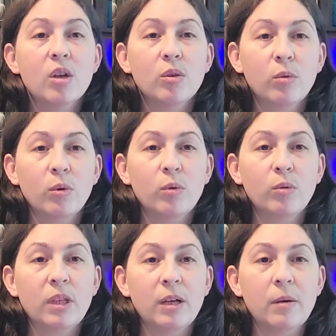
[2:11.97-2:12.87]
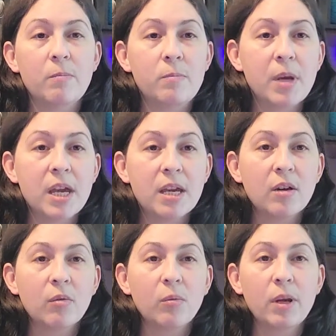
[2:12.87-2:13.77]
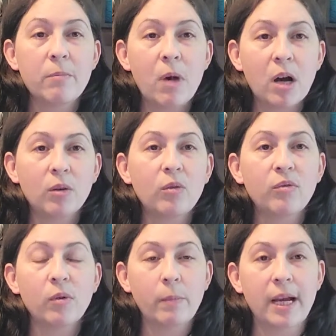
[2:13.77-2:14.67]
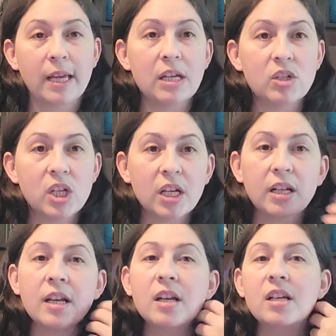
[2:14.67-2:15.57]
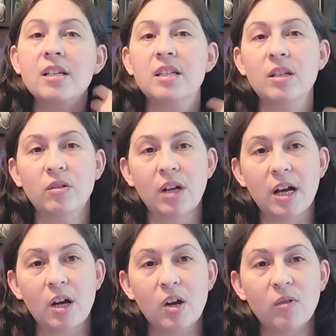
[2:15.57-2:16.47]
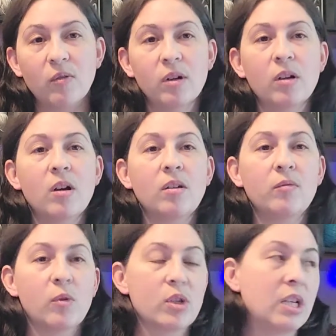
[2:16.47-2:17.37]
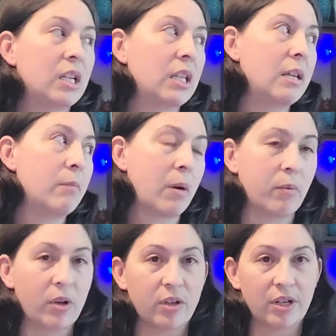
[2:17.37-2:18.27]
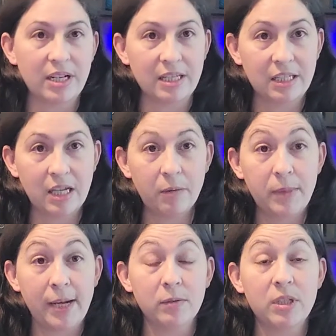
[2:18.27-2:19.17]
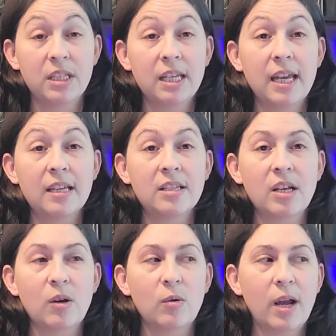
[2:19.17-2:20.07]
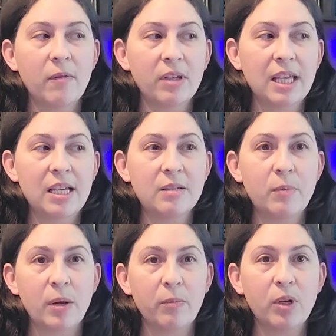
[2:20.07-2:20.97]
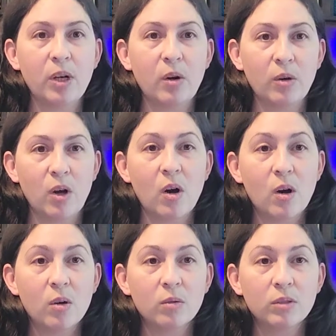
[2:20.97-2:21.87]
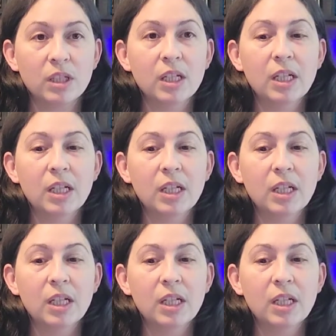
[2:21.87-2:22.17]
through the big remodel for my kitchen. Still not over. Unfortunately, my brother is come down sick, so everything has been put on halt.